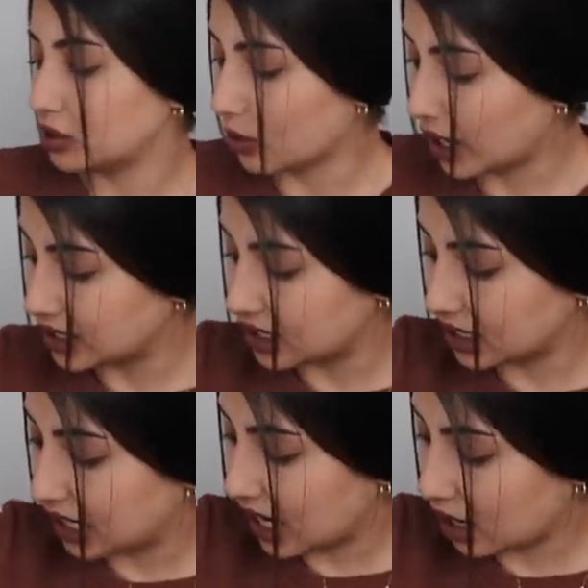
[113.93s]
So I
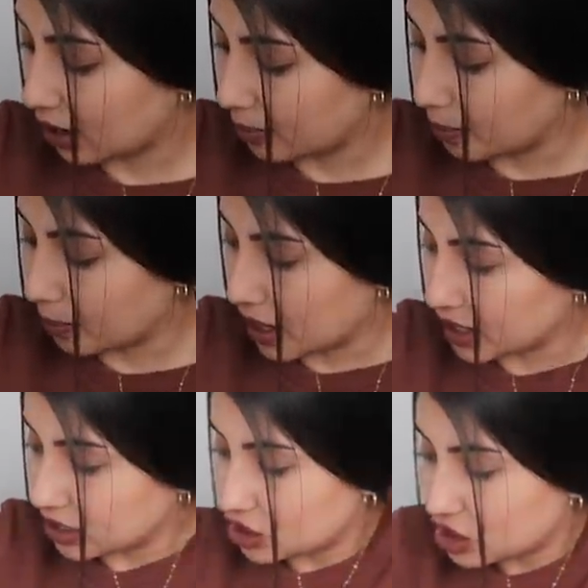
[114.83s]
did get a
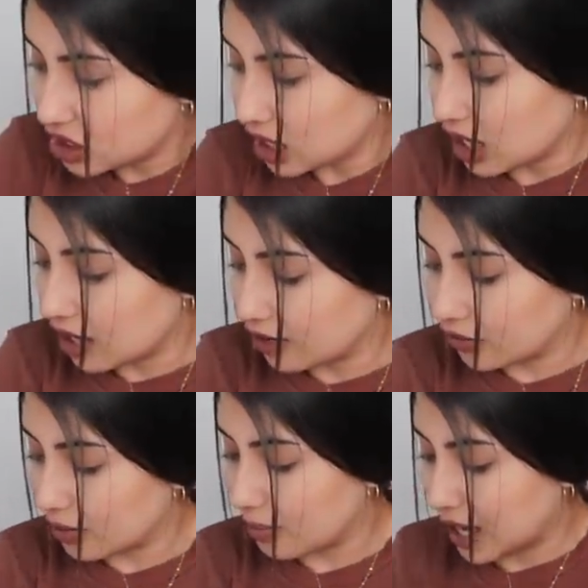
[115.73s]
bunch
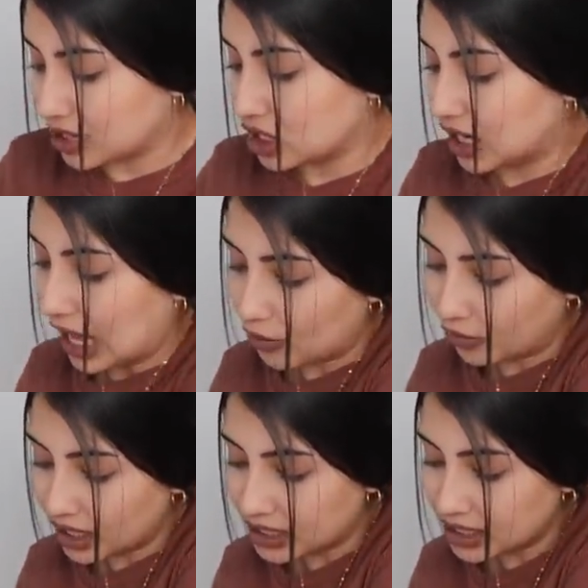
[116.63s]
of matching
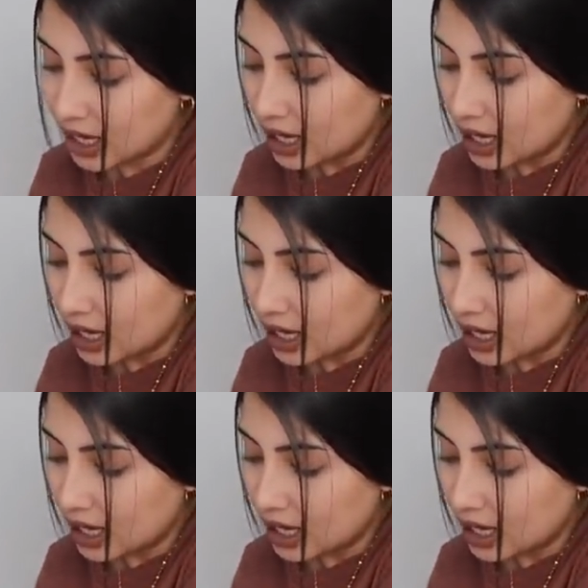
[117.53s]
outfits.